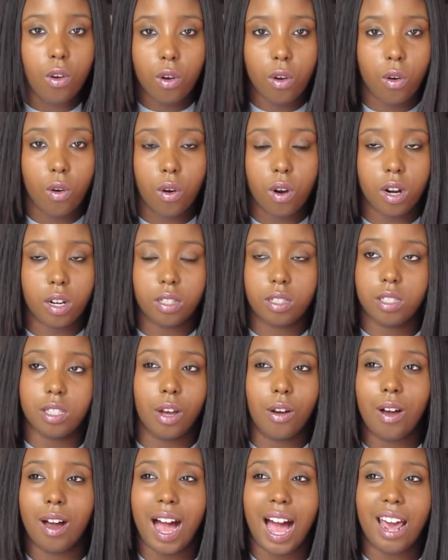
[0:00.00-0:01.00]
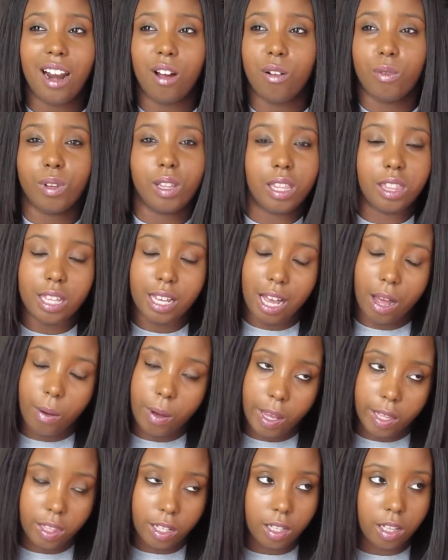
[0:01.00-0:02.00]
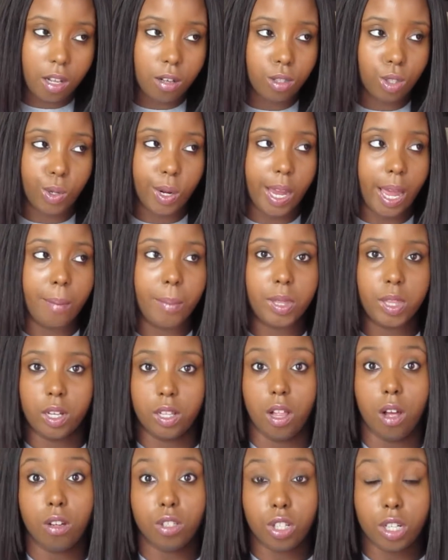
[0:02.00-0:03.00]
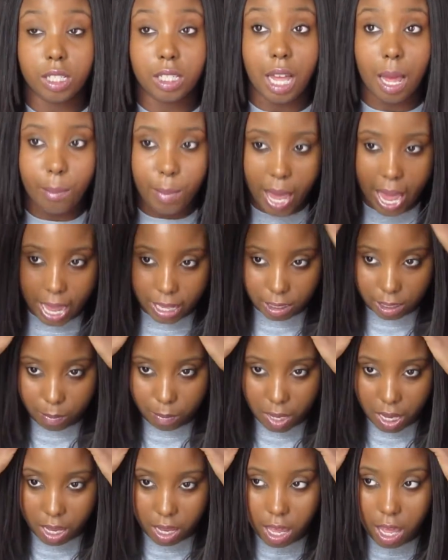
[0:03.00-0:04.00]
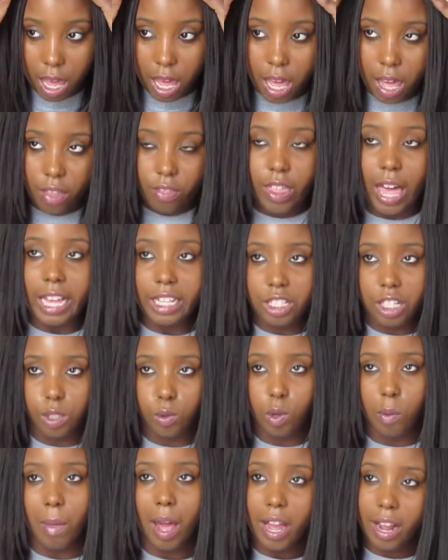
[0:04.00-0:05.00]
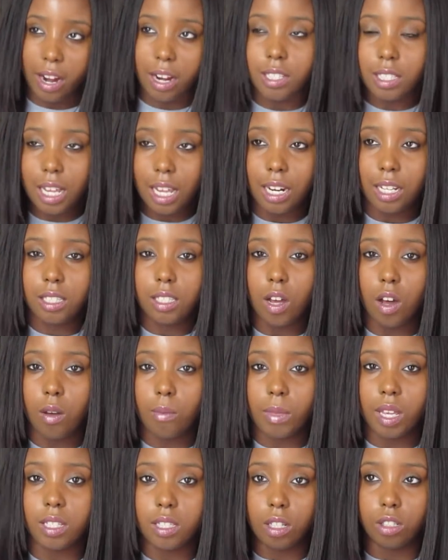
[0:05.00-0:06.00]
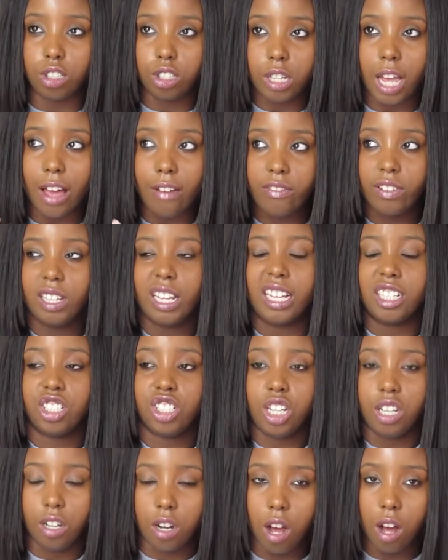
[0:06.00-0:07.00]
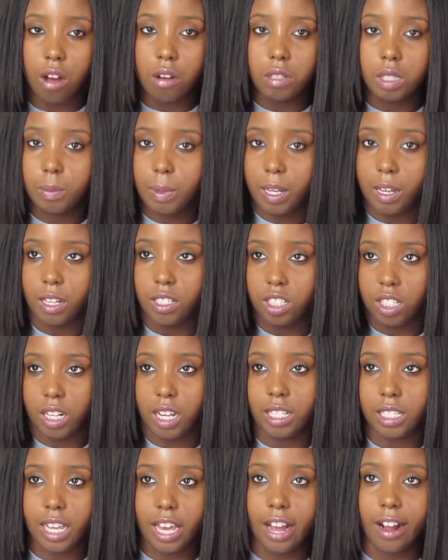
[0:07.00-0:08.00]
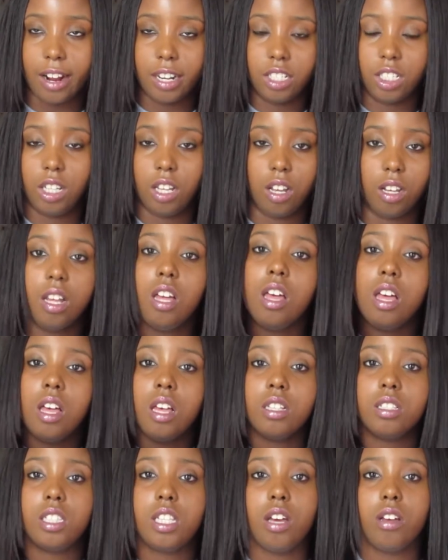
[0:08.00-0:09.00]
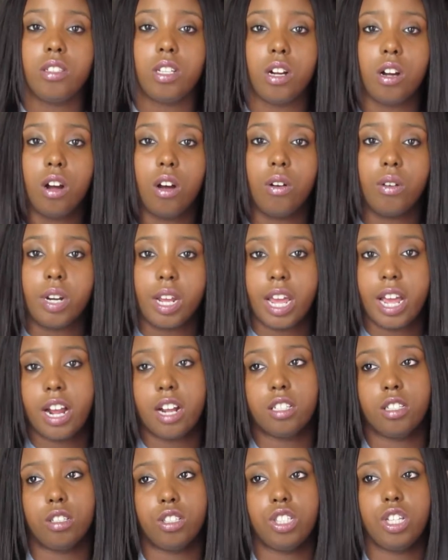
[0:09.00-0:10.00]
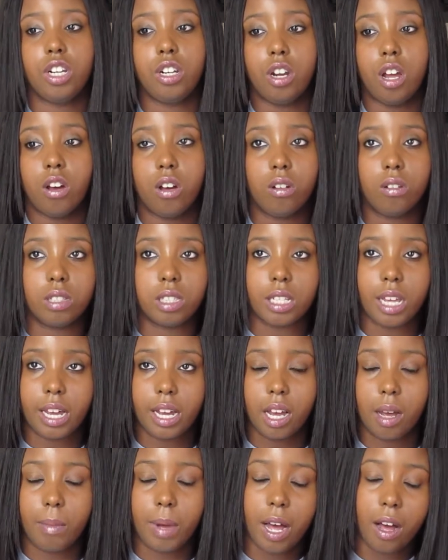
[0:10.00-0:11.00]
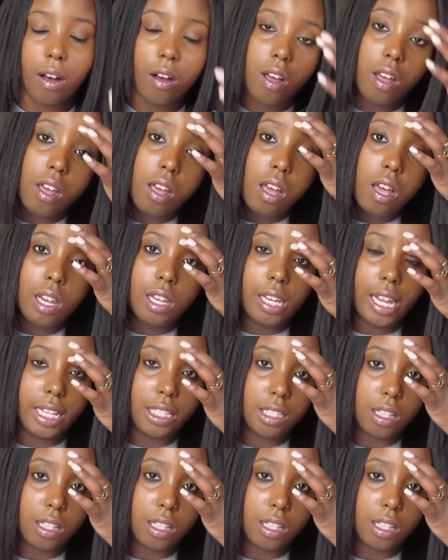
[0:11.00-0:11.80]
Or so I don't really think I would get the closure again, but the closure is not bad to me. That's just what my hairstylist told me, so I feel like she knows because she does hair and she sells her own hair, so she knows like about lace